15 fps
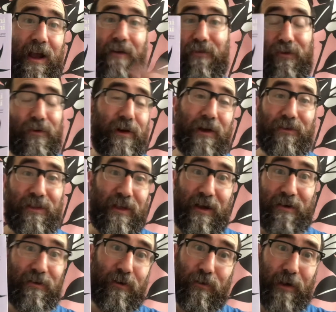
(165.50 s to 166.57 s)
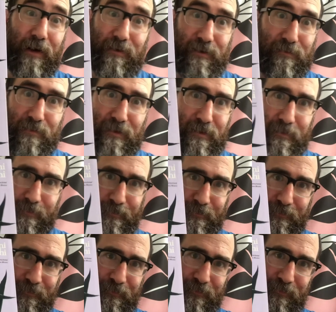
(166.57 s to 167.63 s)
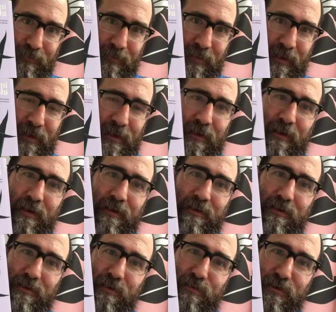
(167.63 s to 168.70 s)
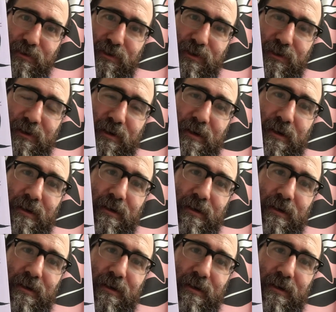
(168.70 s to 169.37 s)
everyone out there corrected me. It's Burnt Sugar.